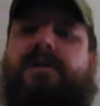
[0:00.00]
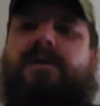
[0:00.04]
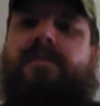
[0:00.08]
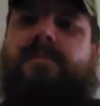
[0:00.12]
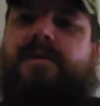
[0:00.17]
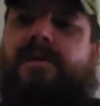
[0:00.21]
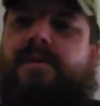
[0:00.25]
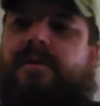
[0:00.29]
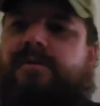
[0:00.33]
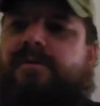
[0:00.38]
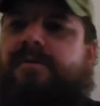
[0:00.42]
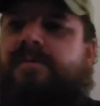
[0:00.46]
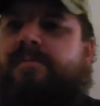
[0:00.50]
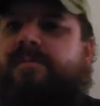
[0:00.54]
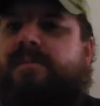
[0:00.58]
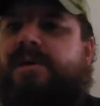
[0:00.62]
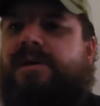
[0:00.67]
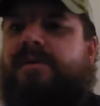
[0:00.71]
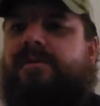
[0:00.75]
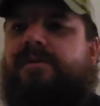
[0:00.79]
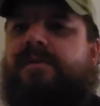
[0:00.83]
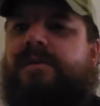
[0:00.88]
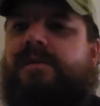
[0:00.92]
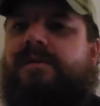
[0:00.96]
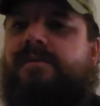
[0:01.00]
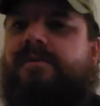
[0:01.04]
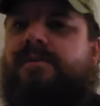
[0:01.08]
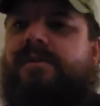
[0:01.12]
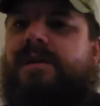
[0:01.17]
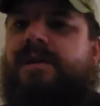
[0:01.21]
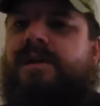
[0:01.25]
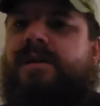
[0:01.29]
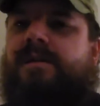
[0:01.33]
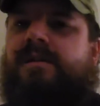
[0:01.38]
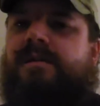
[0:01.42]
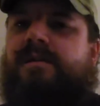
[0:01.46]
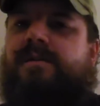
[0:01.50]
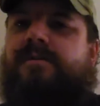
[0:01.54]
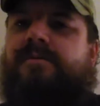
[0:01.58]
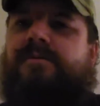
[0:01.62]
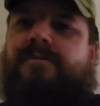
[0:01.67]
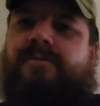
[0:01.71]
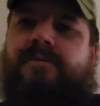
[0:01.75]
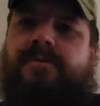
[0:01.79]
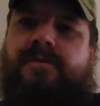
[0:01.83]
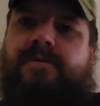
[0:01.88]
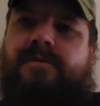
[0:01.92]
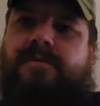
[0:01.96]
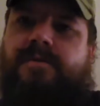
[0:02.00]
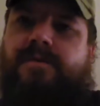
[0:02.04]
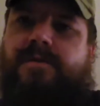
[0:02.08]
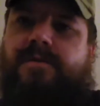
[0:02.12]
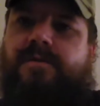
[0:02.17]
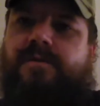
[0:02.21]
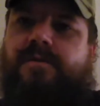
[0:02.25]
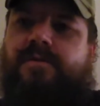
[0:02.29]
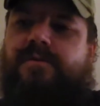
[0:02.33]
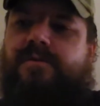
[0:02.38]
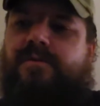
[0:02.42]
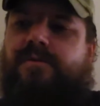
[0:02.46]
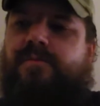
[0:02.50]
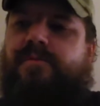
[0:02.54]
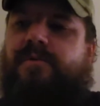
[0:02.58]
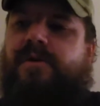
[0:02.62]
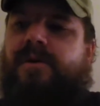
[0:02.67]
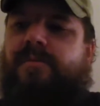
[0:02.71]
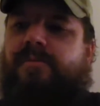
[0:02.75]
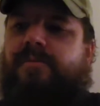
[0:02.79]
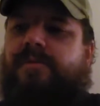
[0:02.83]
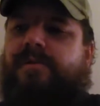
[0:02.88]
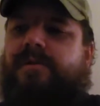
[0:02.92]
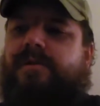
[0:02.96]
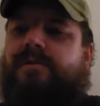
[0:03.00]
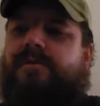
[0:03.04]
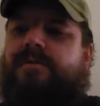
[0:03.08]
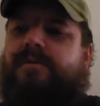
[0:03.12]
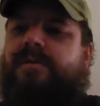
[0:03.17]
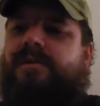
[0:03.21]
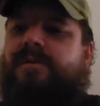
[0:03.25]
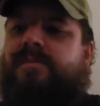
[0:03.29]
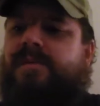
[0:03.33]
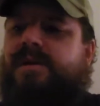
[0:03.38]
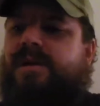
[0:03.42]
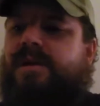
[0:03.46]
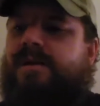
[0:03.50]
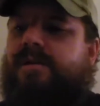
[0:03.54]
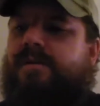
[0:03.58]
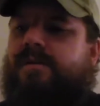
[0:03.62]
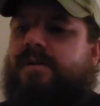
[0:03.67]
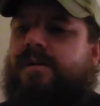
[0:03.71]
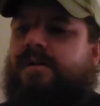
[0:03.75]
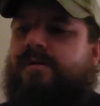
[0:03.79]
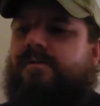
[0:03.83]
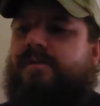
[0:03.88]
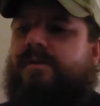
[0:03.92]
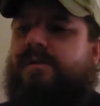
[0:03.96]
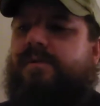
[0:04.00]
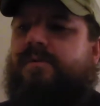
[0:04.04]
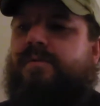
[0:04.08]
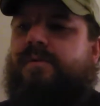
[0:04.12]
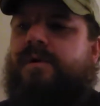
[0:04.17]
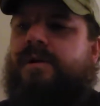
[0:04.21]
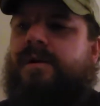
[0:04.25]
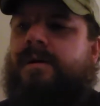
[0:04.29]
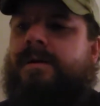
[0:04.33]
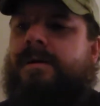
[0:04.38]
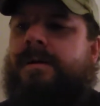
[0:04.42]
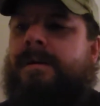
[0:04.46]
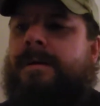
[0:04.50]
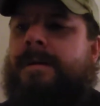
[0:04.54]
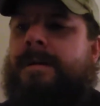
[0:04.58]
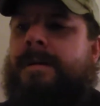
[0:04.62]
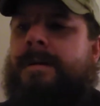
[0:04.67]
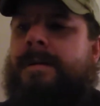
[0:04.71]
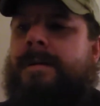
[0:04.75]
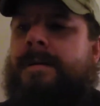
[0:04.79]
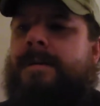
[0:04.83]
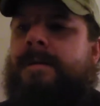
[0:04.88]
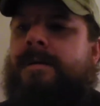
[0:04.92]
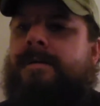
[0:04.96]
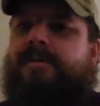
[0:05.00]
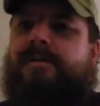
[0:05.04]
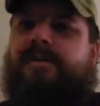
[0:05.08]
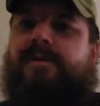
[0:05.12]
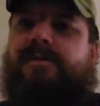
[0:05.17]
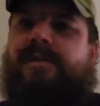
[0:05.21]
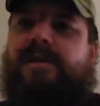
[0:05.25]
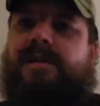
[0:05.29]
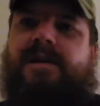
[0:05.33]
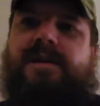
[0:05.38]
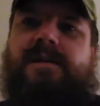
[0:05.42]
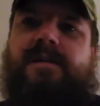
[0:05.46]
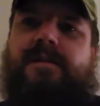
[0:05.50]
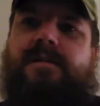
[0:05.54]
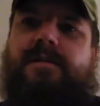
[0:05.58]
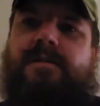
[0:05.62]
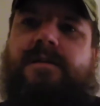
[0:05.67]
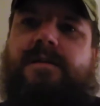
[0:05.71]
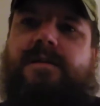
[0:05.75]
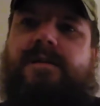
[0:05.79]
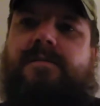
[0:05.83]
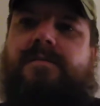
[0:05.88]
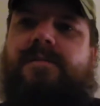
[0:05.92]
There's some basics that if you don't do properly is going to make it not really work. Just like anything.